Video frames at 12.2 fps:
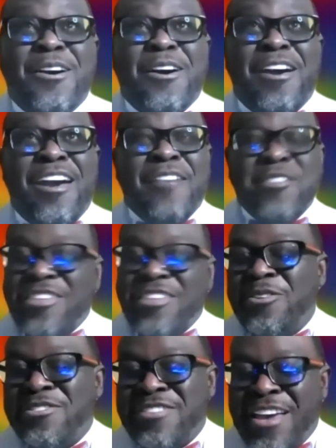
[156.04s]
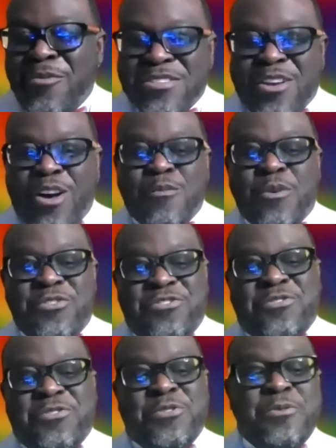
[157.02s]
Everything you said was almost
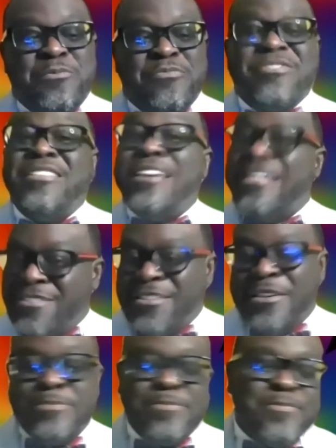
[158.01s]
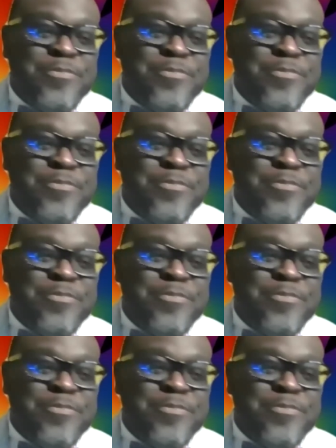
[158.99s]
true, then some.